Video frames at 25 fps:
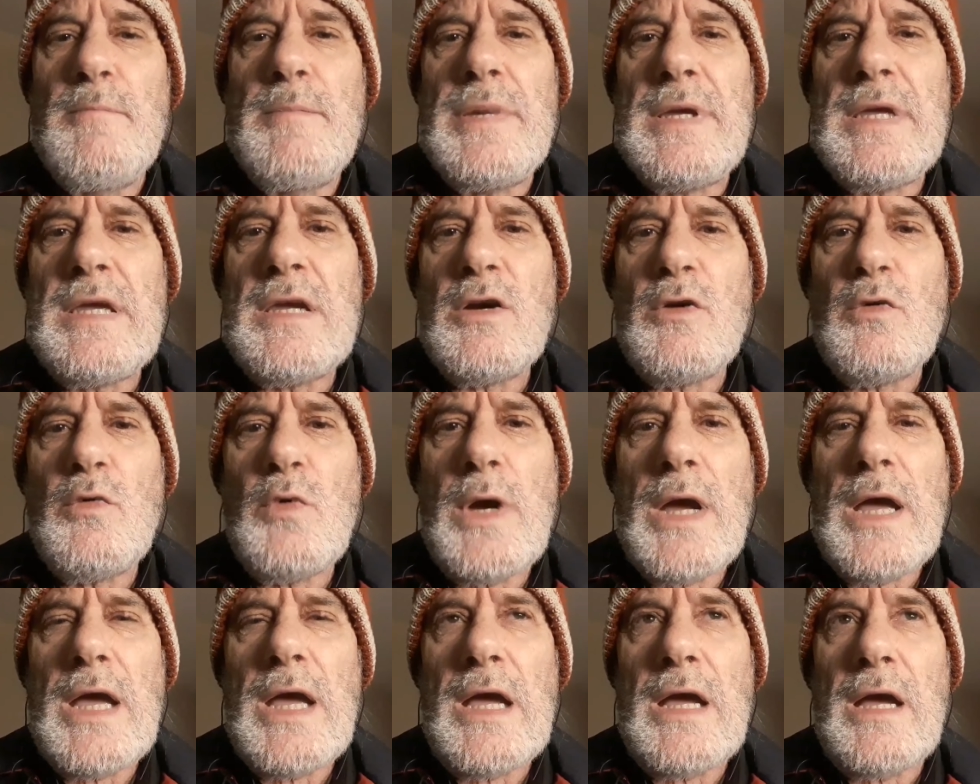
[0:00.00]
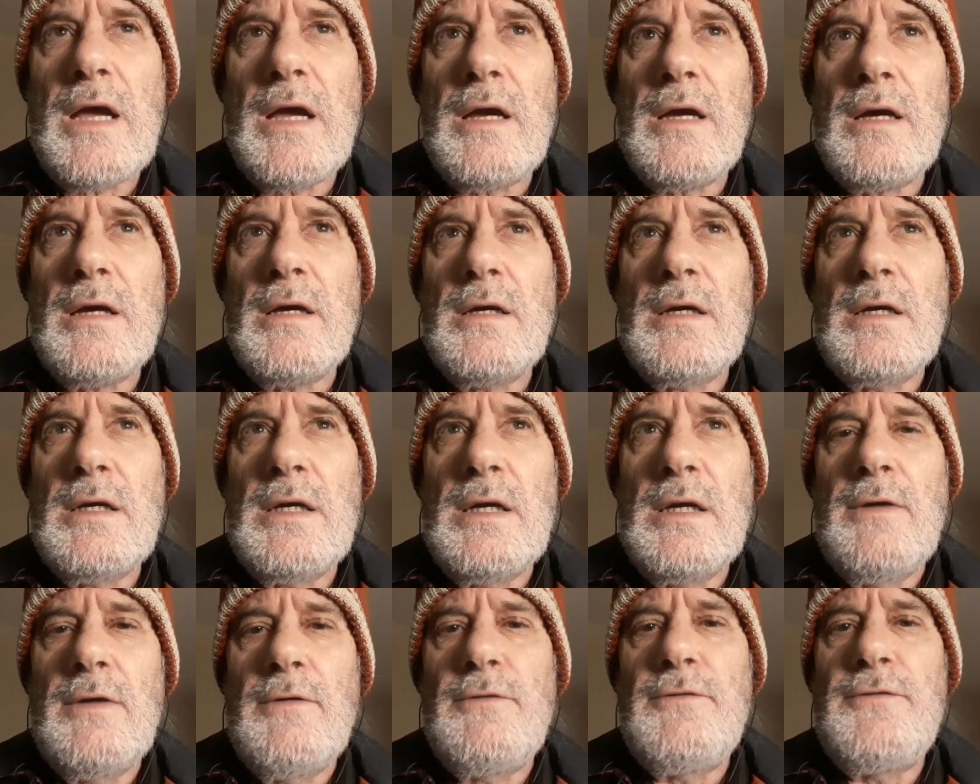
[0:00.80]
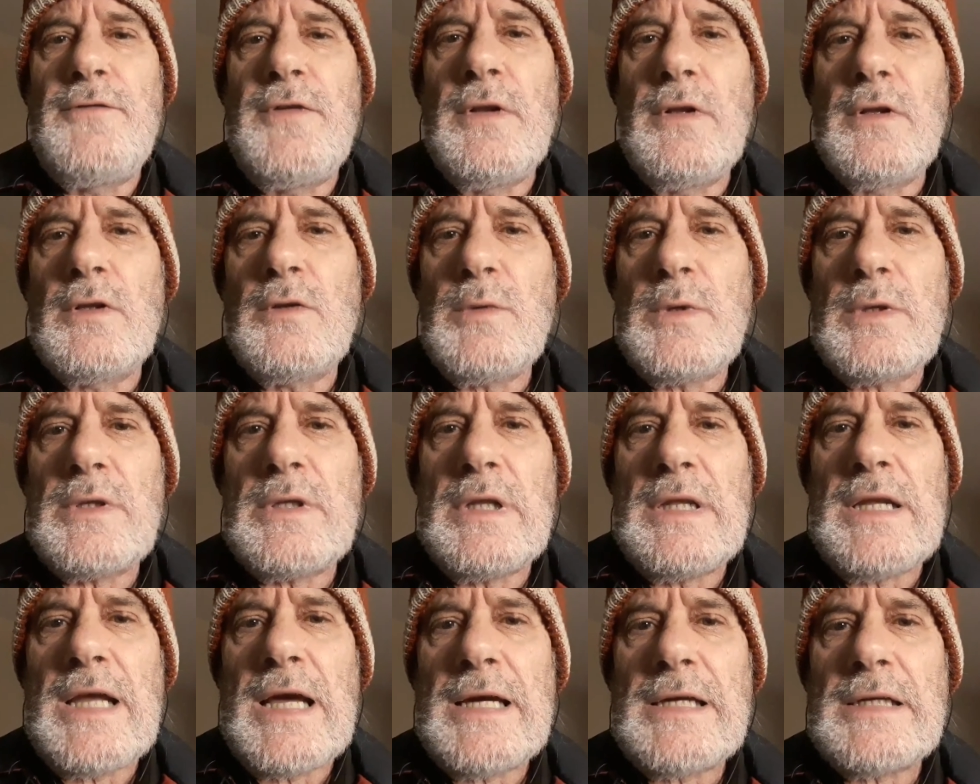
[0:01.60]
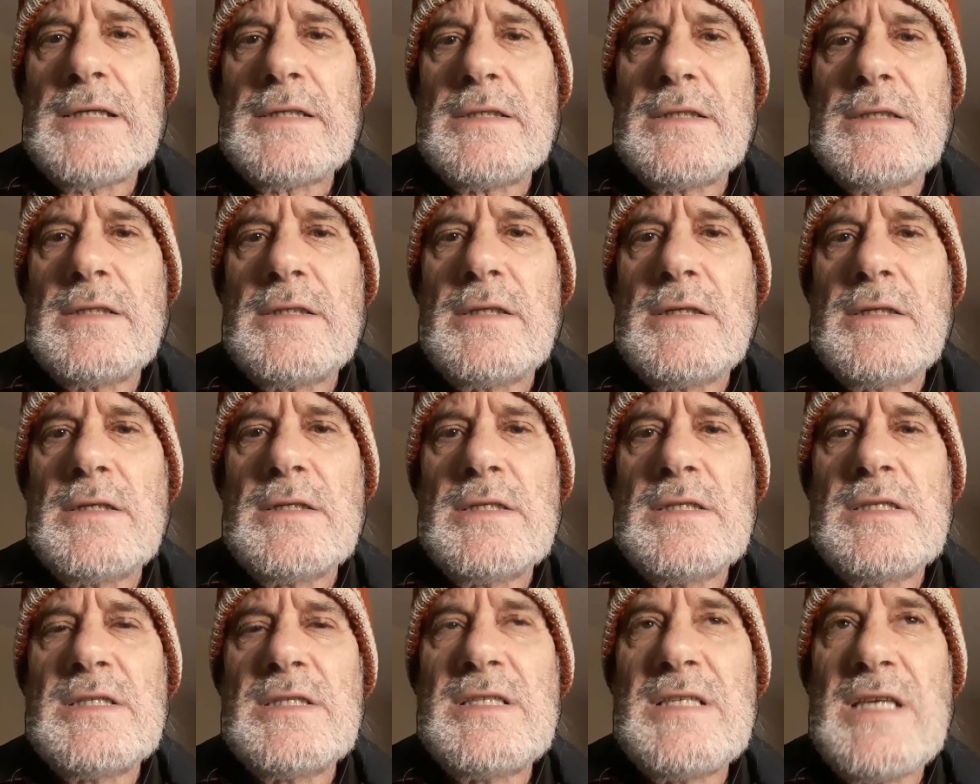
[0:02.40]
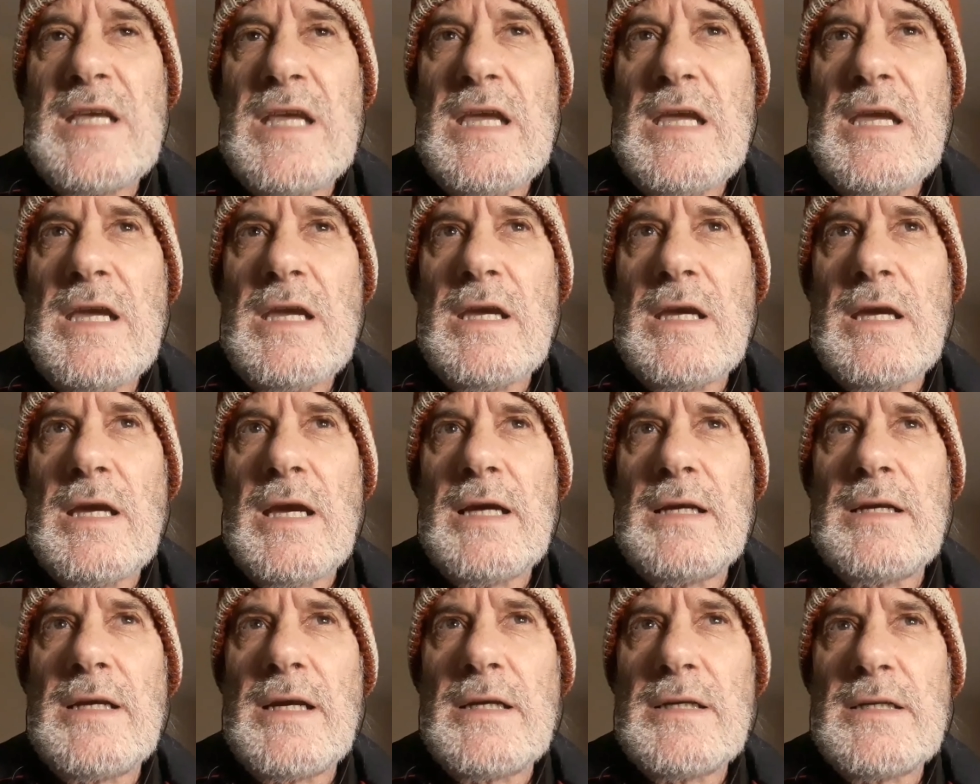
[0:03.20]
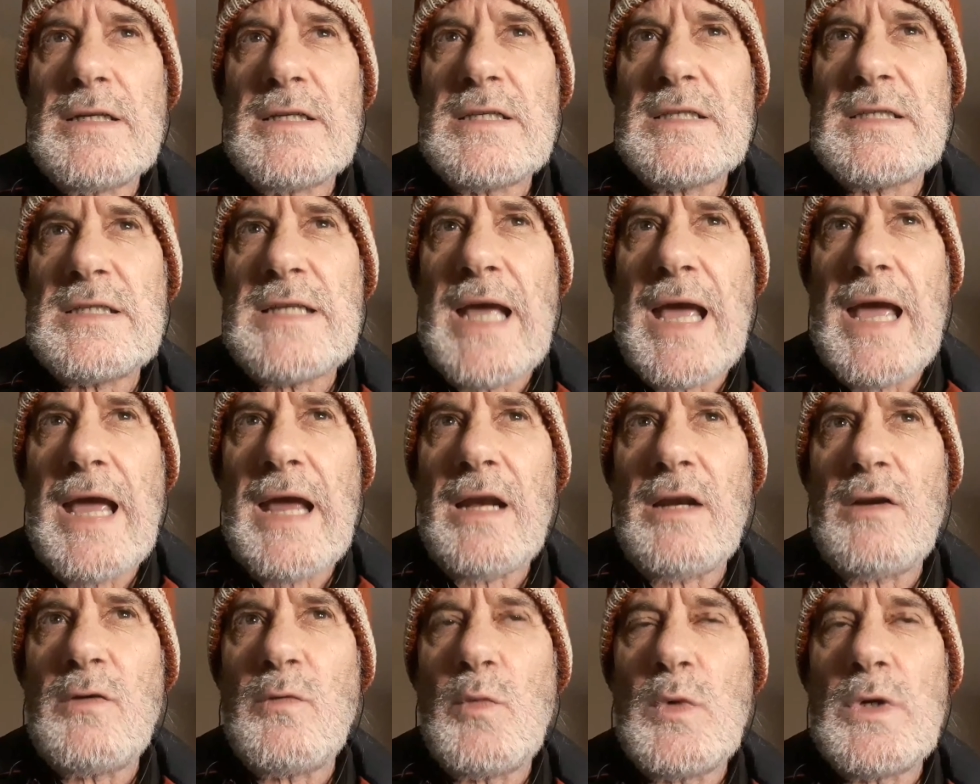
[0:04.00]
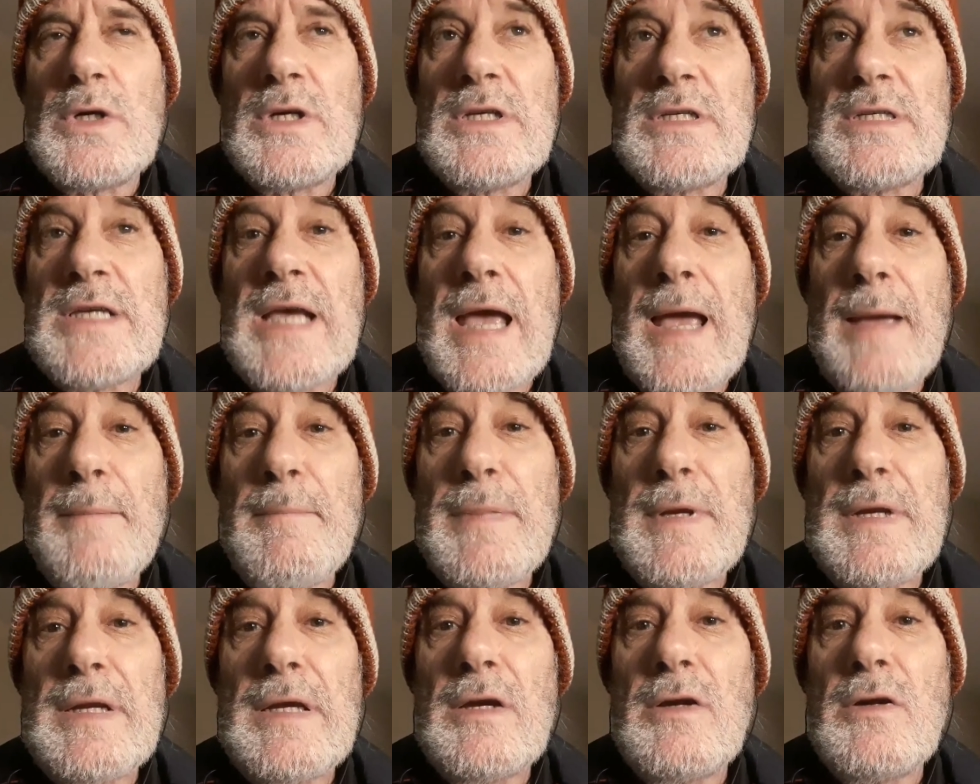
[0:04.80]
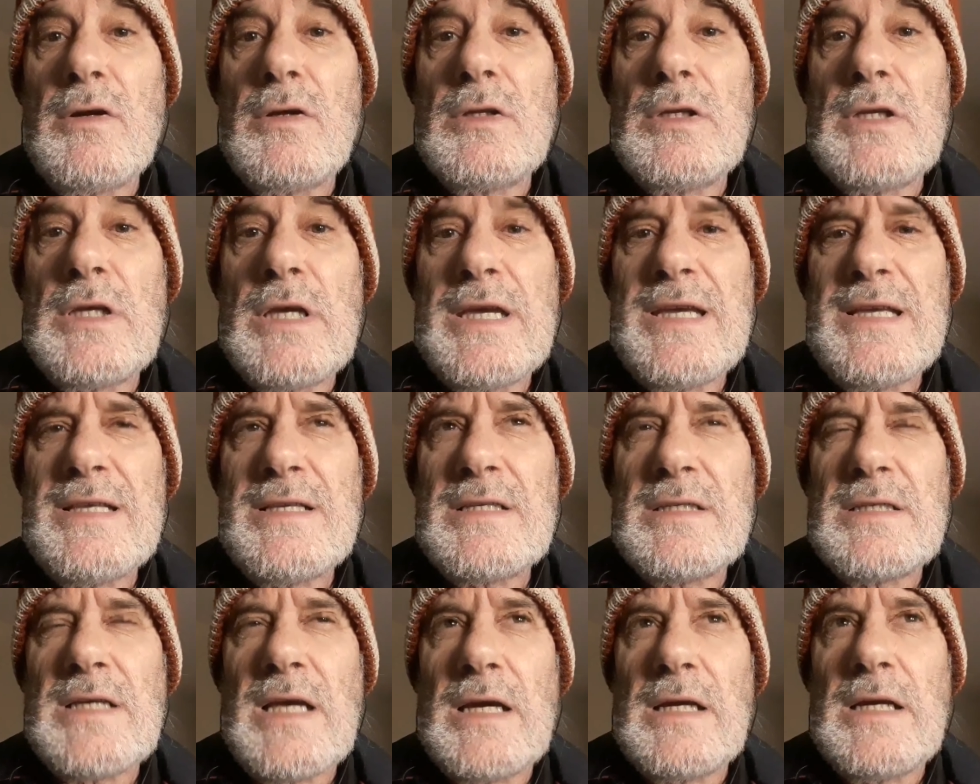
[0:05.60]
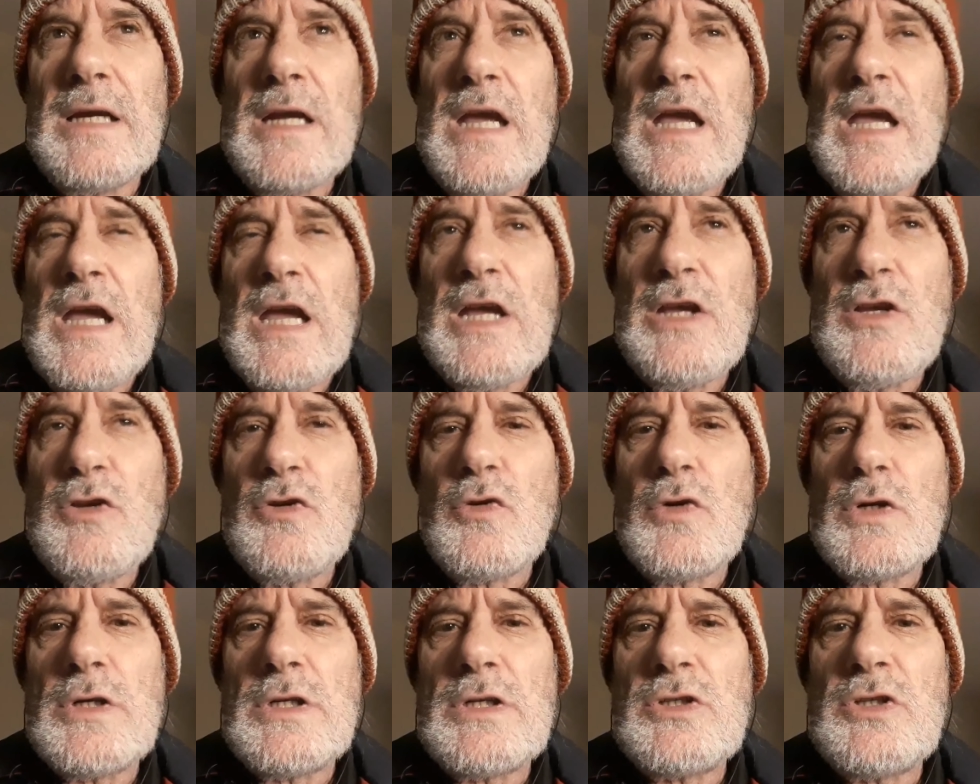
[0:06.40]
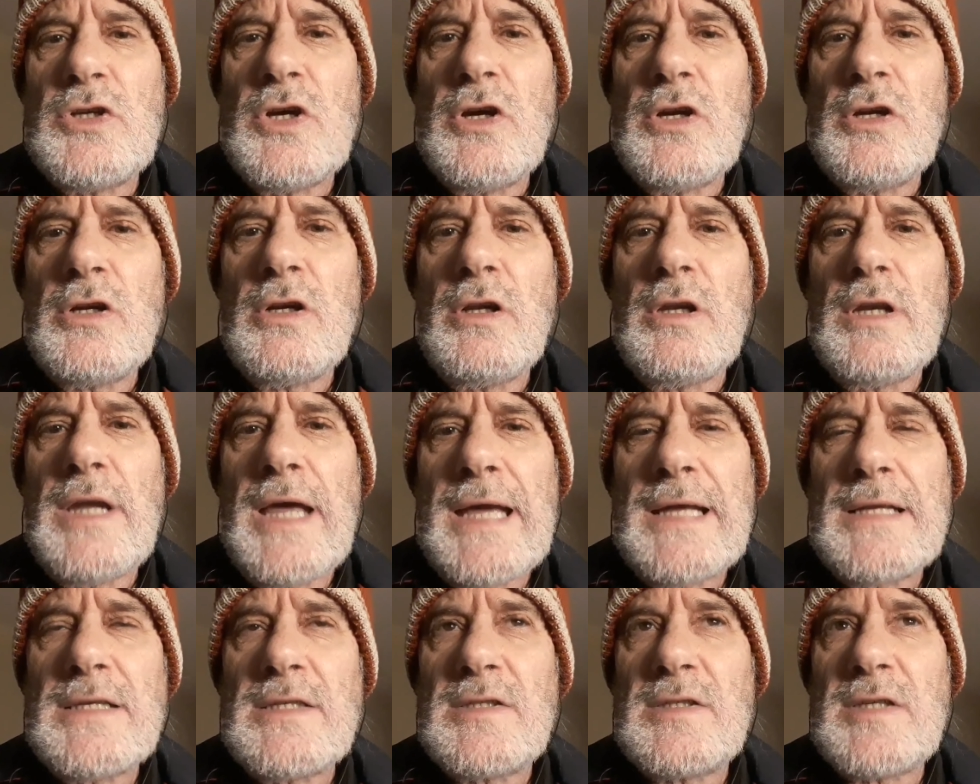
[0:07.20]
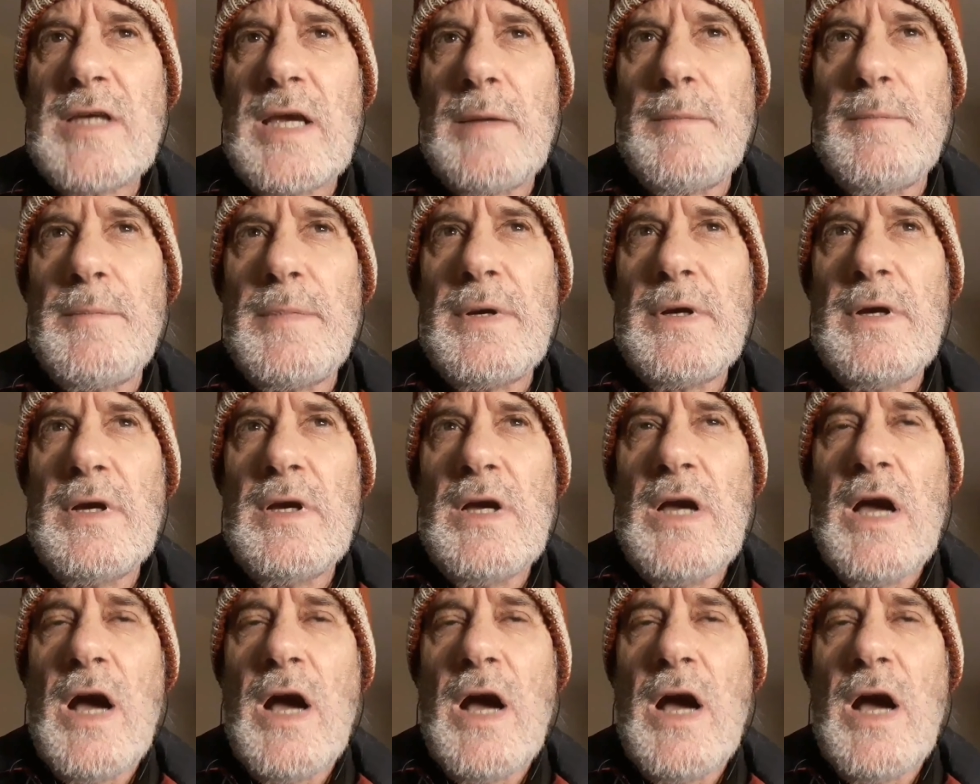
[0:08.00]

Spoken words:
Be aware, filled with light. See and understand what is happening on the inside, in your internal landscape.